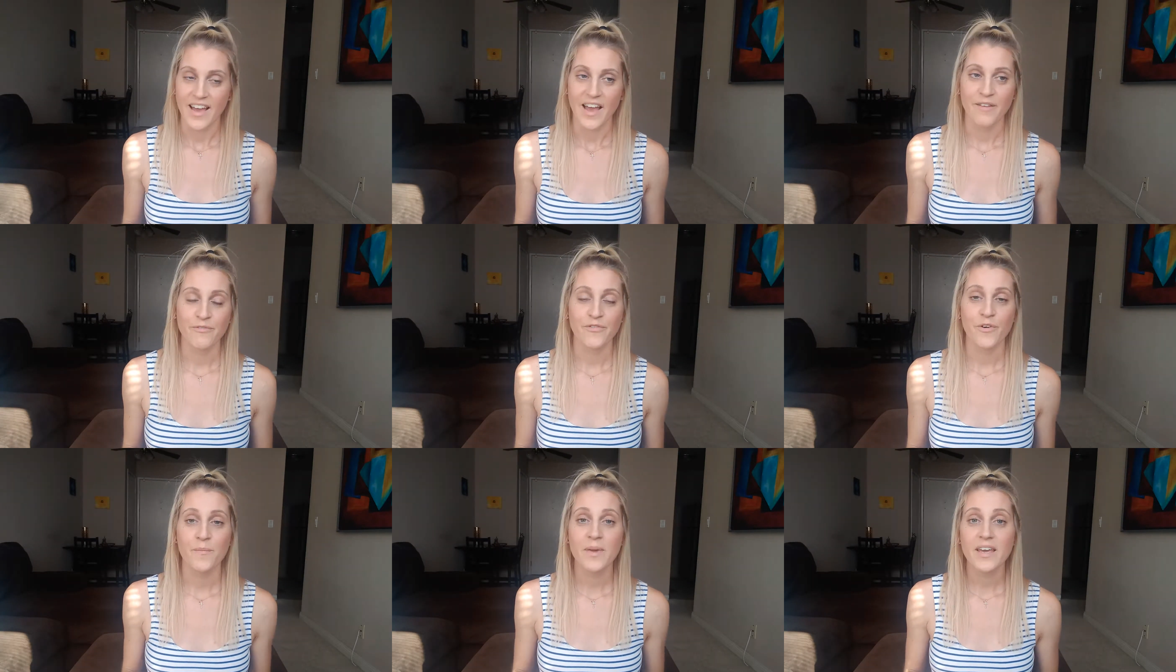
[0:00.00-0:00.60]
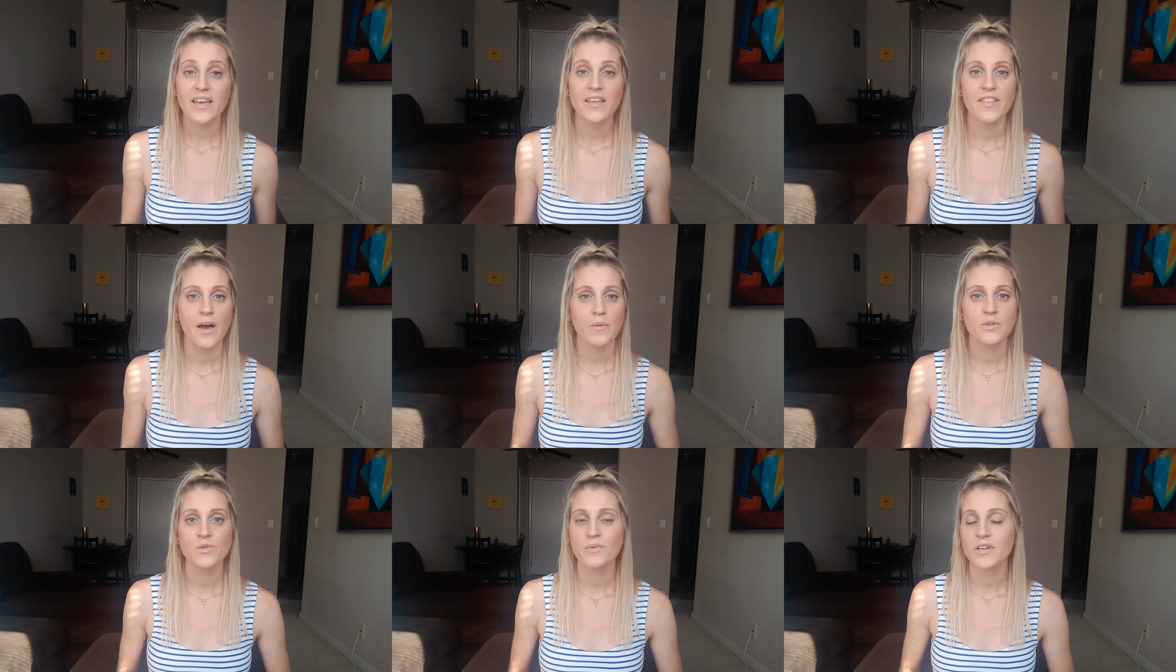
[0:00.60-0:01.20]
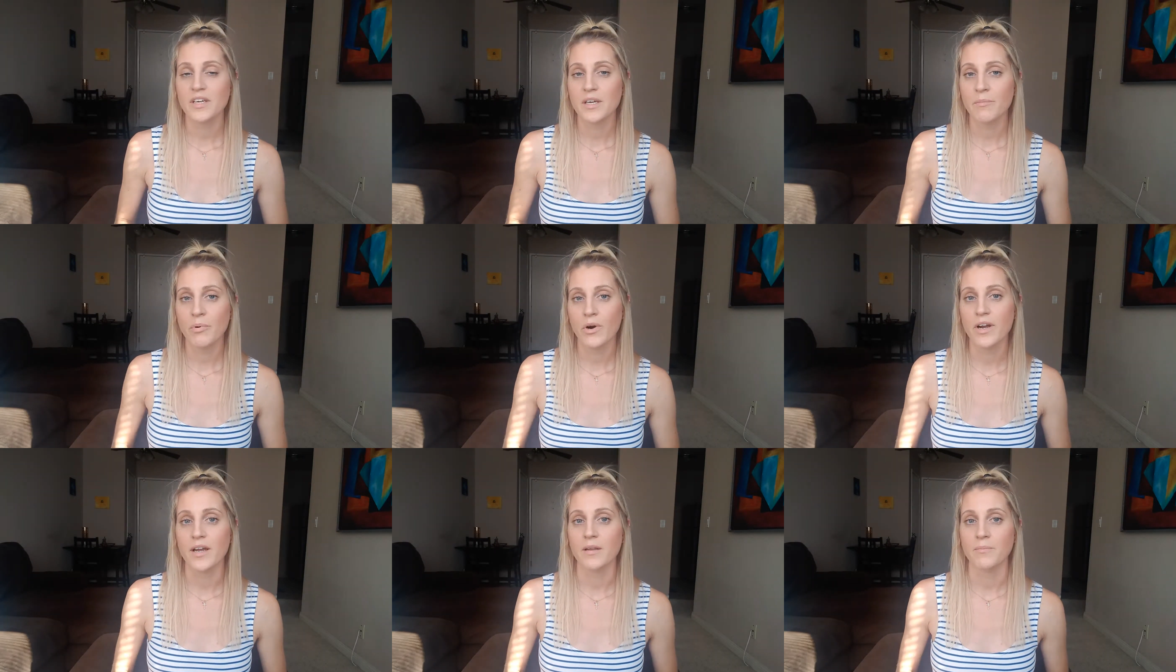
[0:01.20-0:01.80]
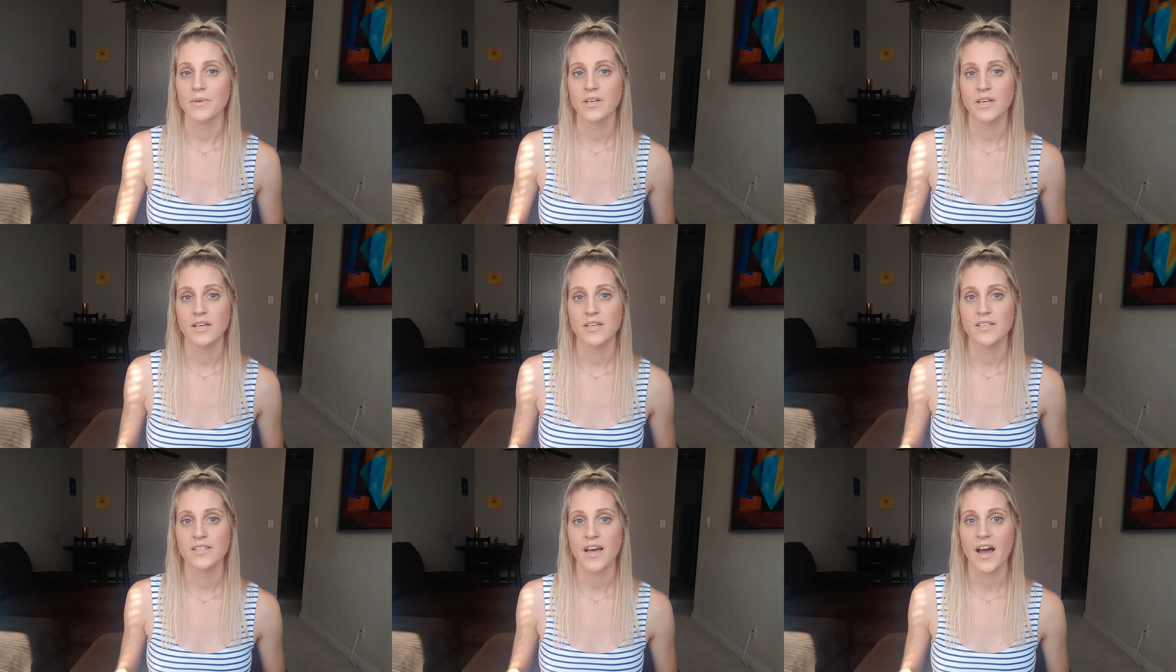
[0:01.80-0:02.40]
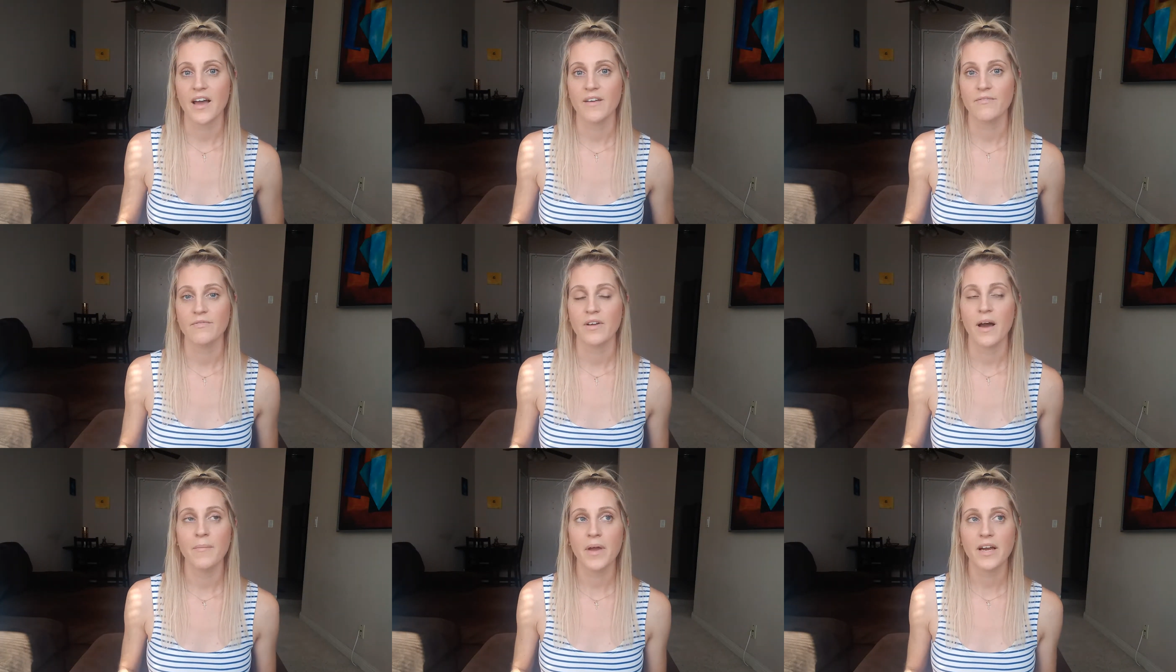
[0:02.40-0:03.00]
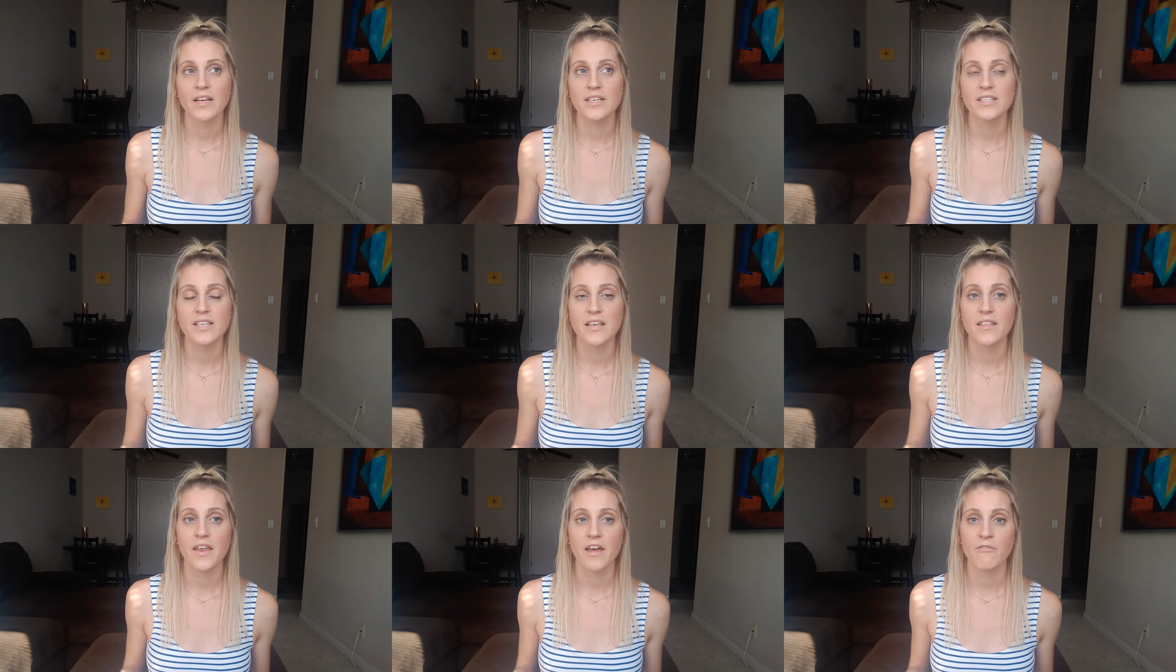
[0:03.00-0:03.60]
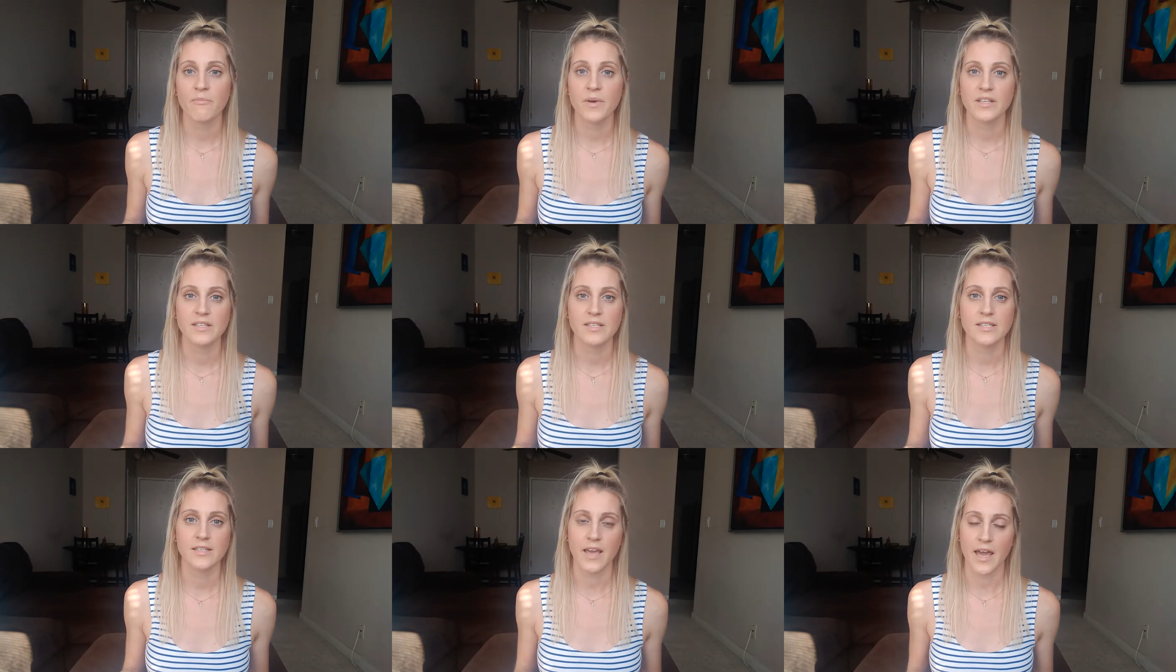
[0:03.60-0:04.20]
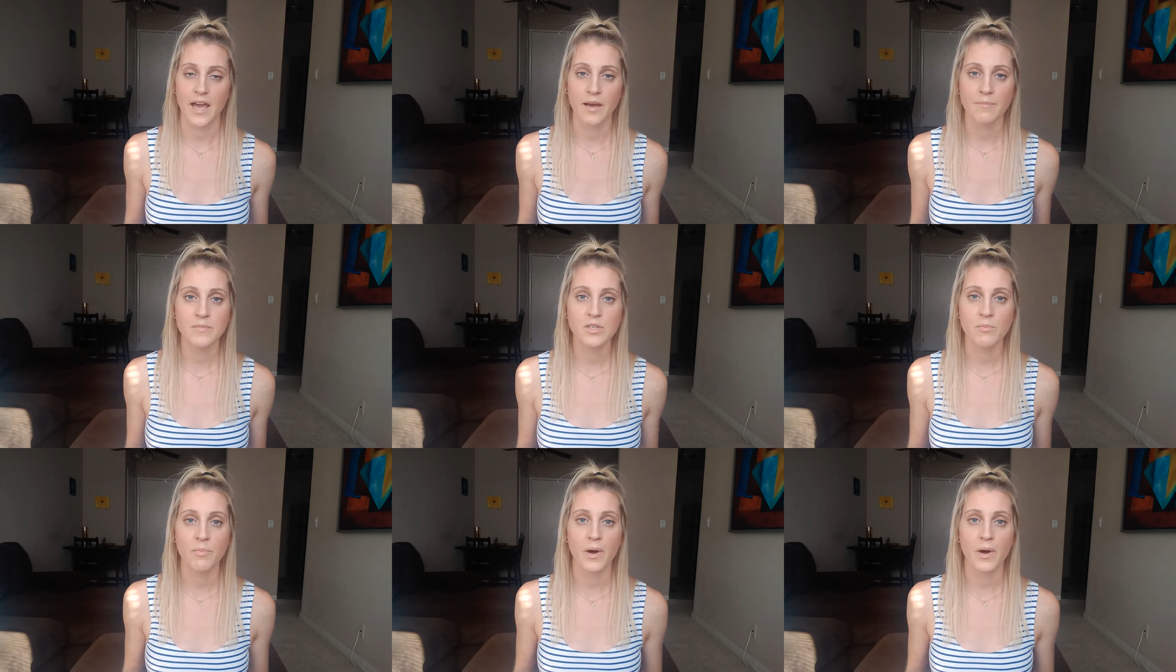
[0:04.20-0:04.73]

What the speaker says: And for me, that was really important because I'm not going to say that I've been scammed,